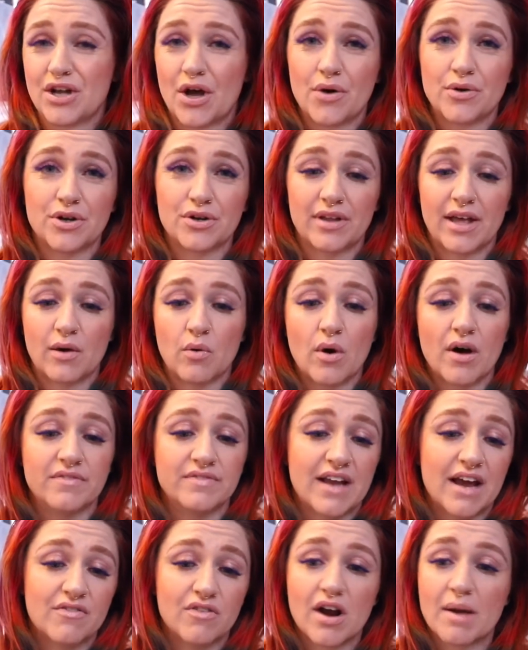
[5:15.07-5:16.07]
you're like, well, I've
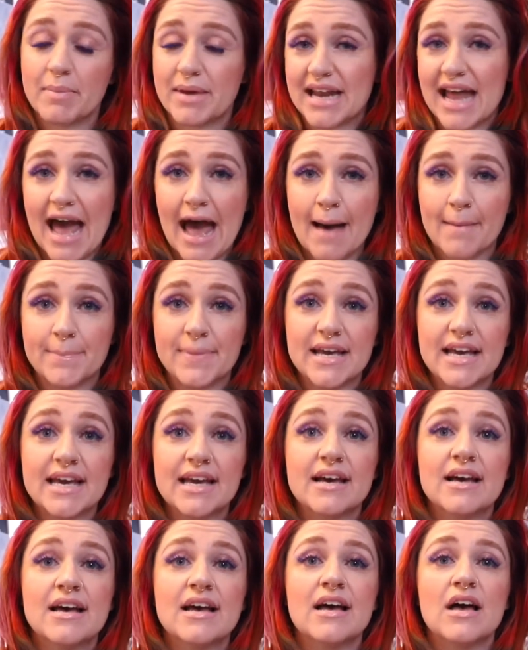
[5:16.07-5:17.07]
never been
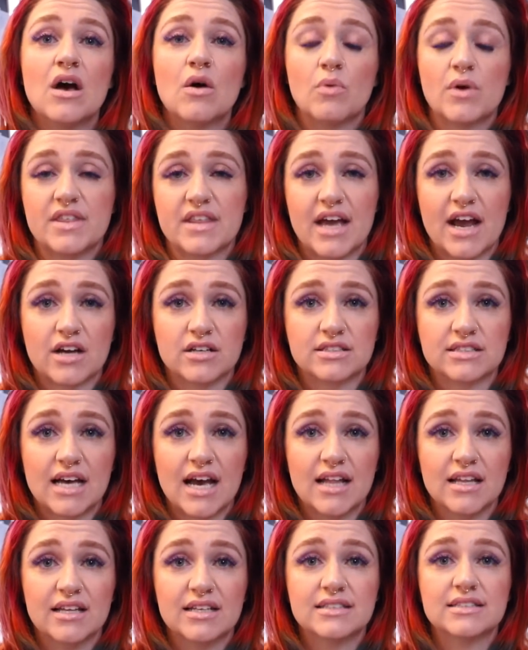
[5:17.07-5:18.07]
happy with a
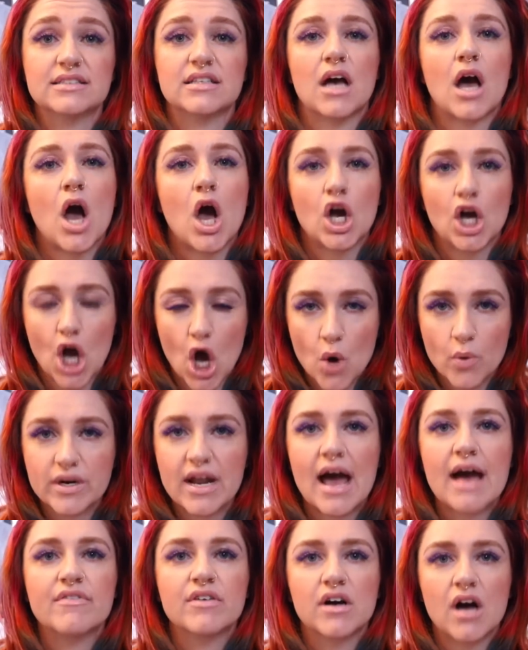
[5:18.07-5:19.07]
hairstylist, go and
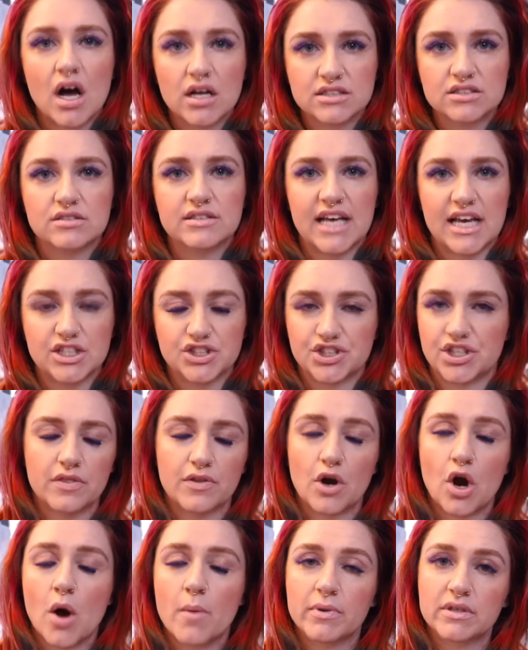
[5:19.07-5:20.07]
have a consultation.
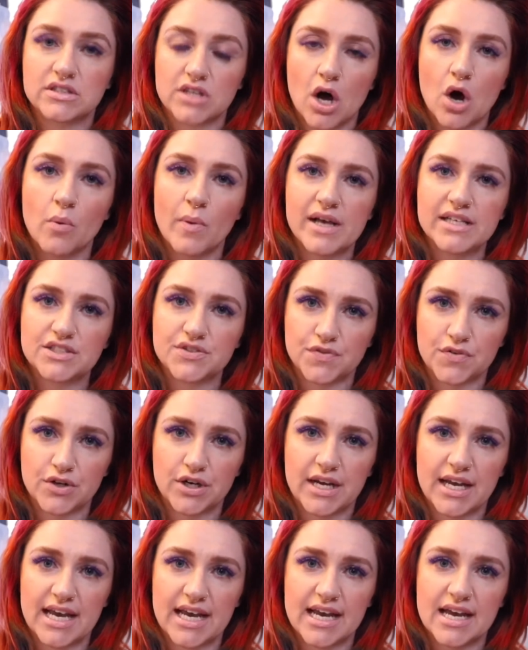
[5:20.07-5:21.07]
They're almost always
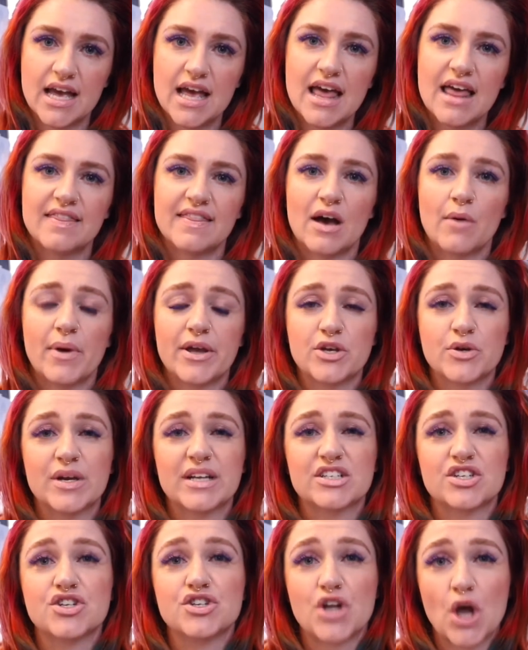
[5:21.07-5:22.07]
free. That way you can
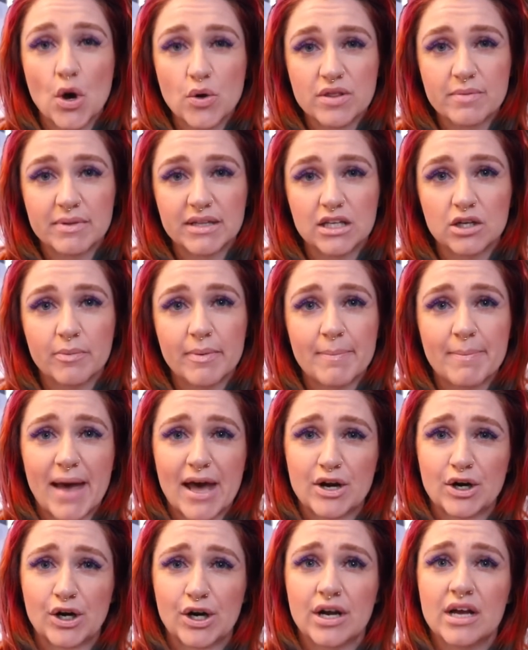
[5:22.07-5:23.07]
get to know them a little bit
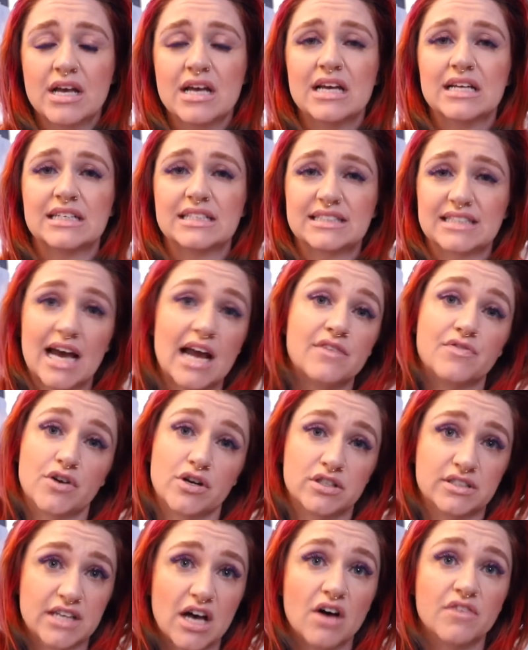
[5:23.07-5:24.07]
better, decide for
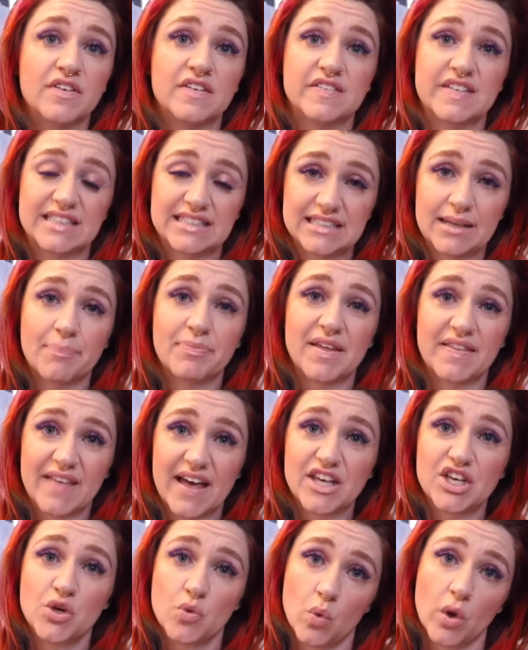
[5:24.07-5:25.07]
yourself if it's something
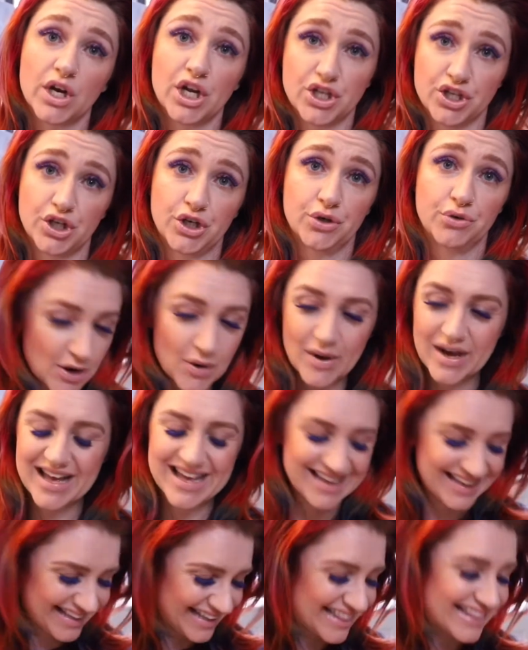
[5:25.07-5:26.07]
that you want to do. So
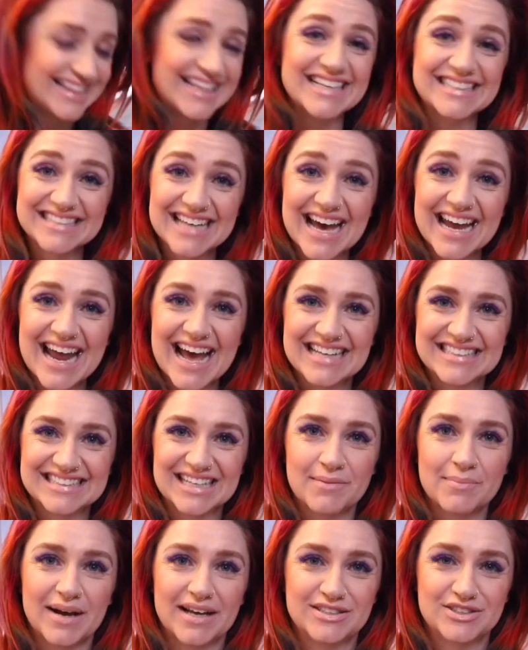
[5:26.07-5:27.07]
this got
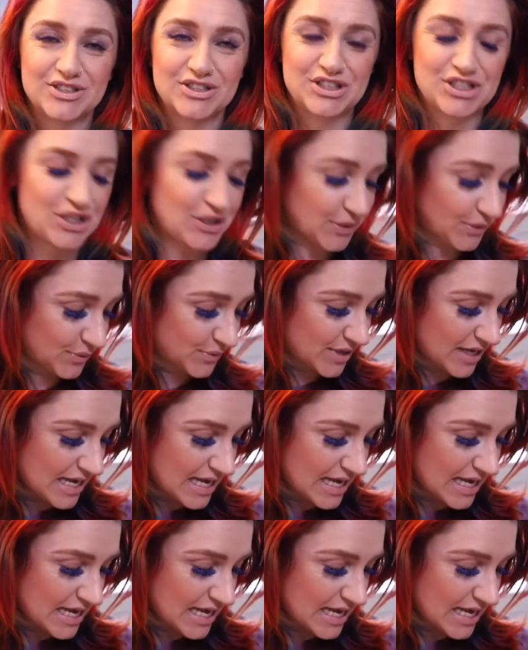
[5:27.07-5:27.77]
asked a bunch too.